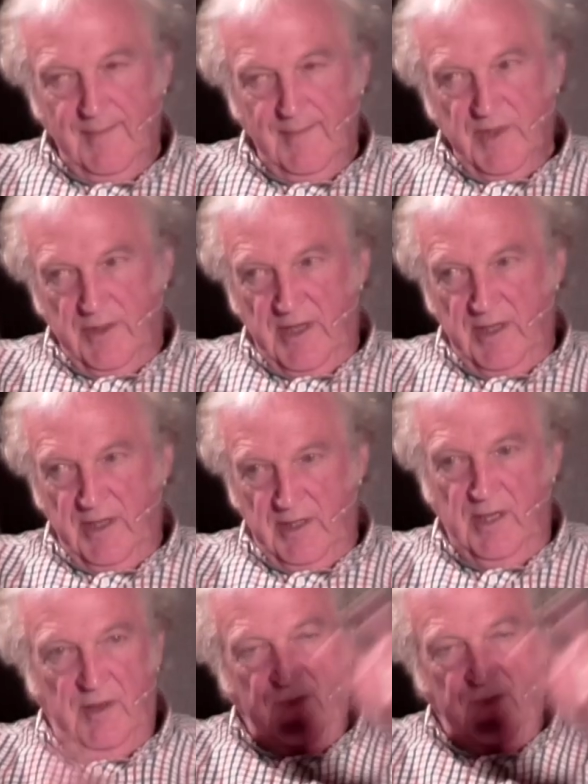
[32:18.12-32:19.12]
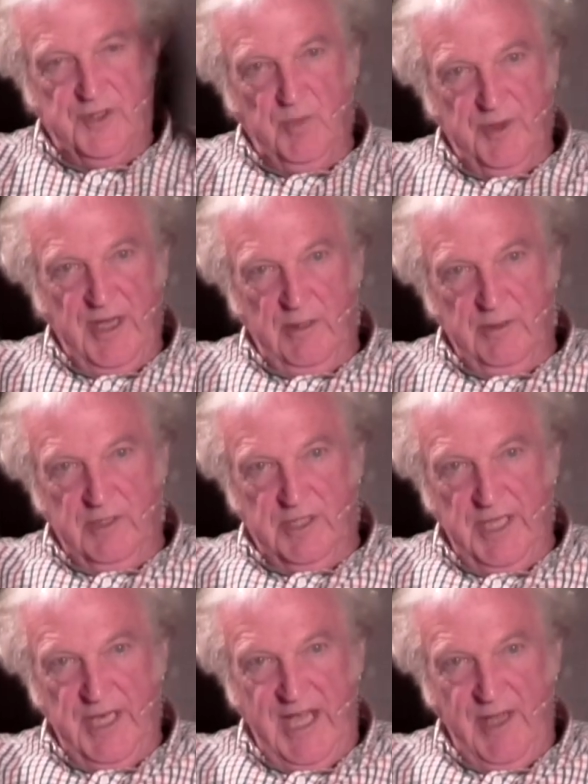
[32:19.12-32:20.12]
that I've said without
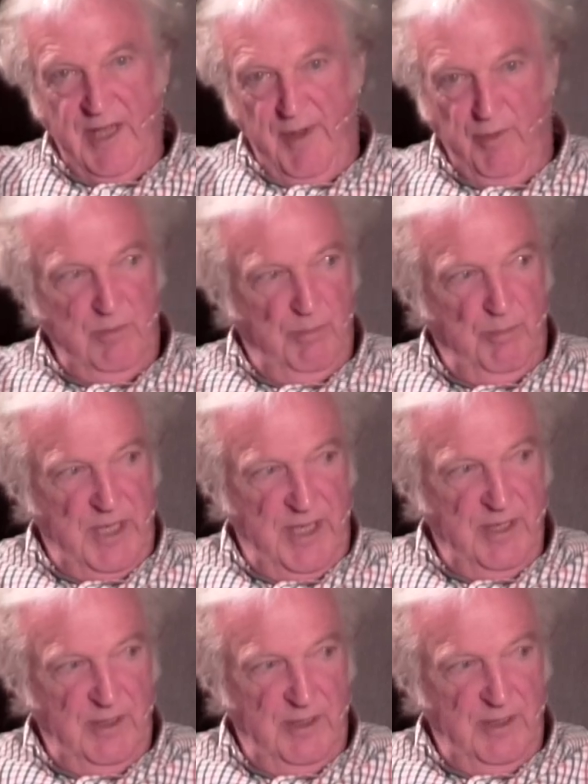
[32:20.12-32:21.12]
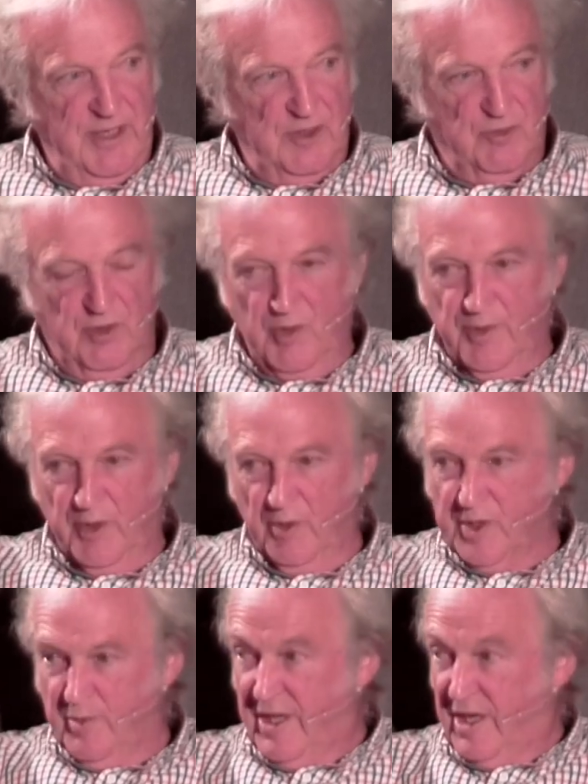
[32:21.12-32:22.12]
DNA we wouldn't be here, that's true, but
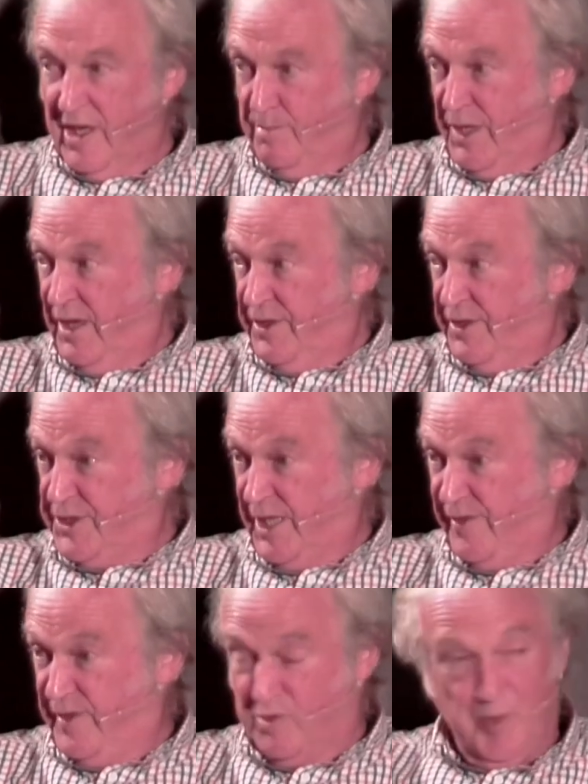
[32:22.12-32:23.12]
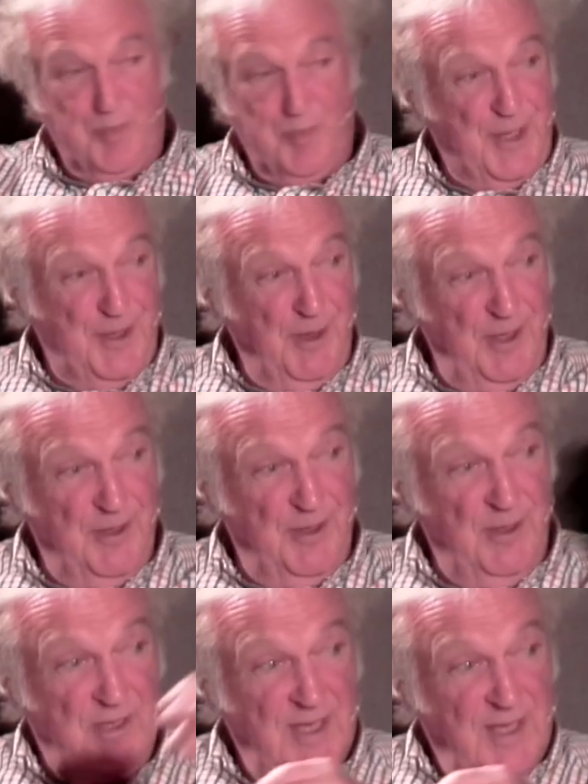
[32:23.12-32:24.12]
also without plants none of us would be here
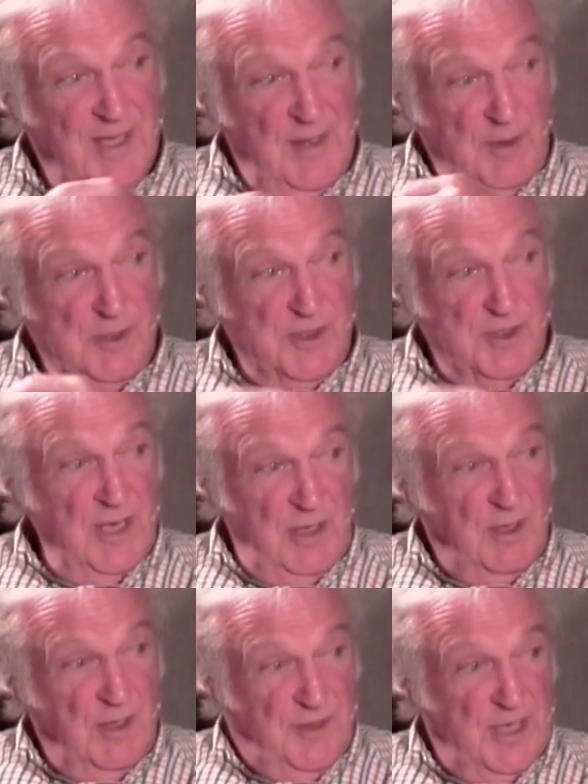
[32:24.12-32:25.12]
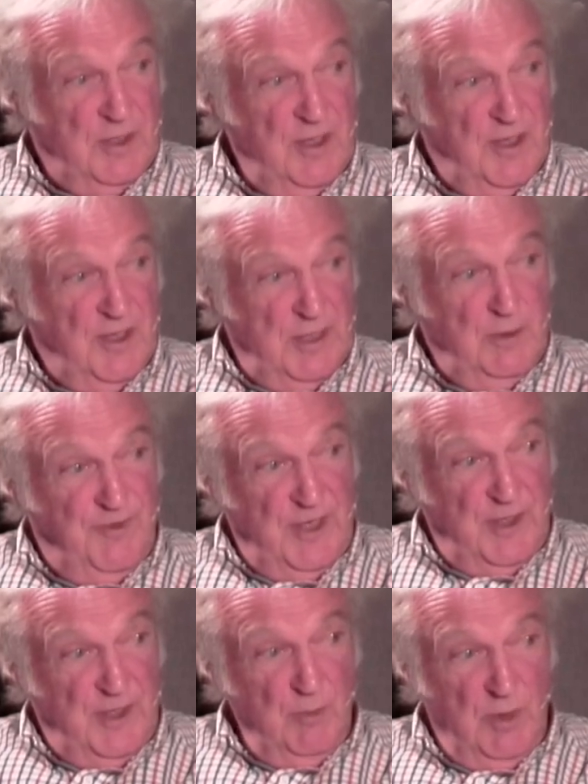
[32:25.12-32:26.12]
either, because they do
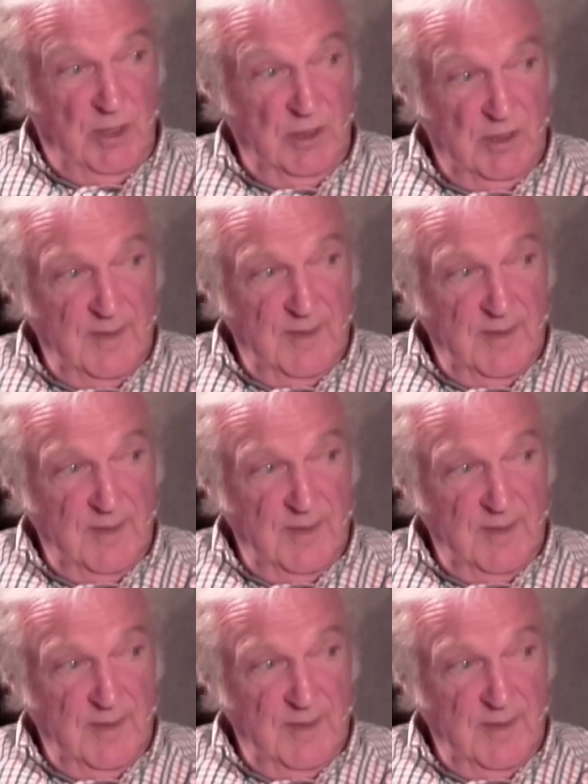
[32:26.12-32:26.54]
feed the world.